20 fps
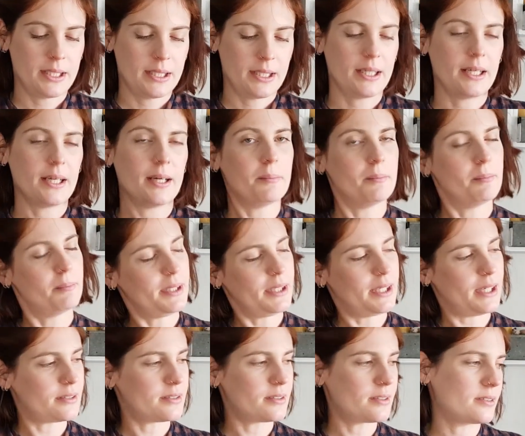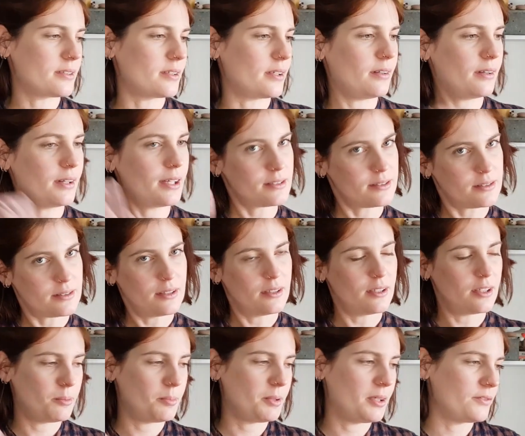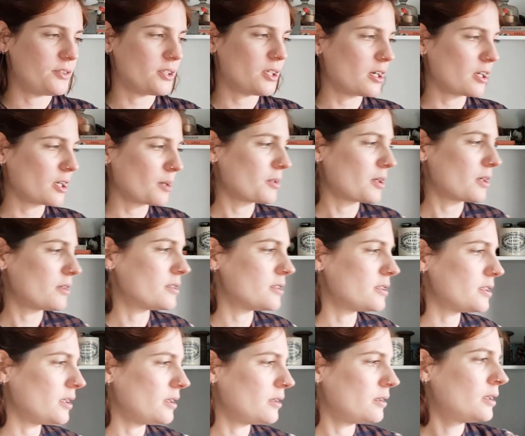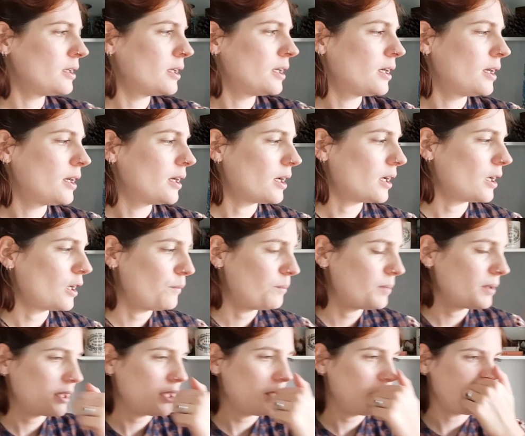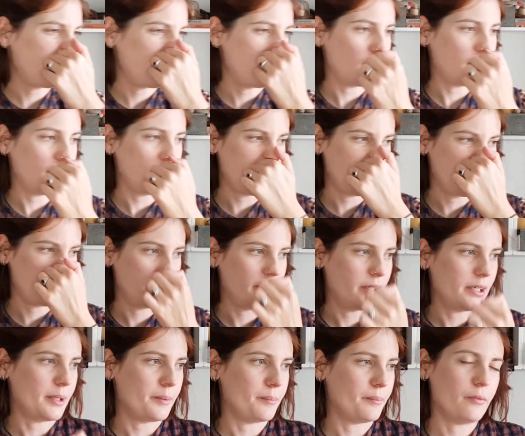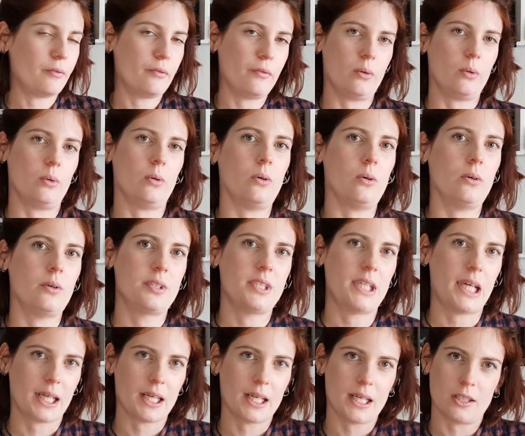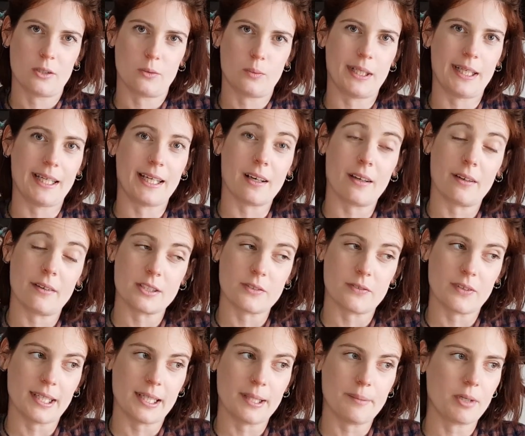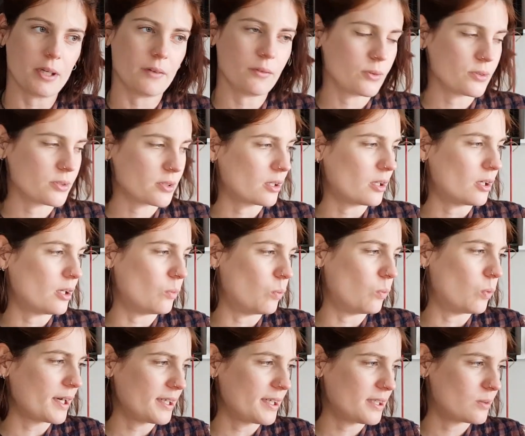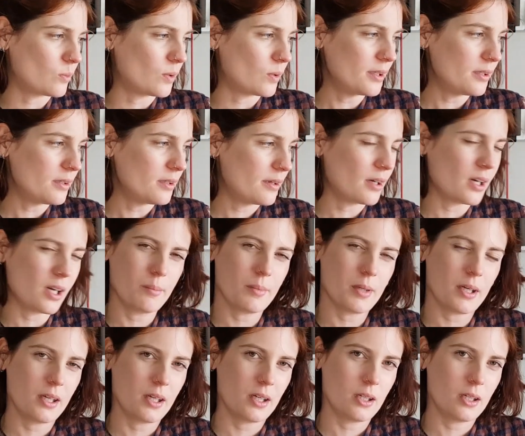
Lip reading: But yes, so that's another bit of dyeing I'm going to do. I've been keeping an eye out for second-hand woolly clothes for him. I've also got a white one that I might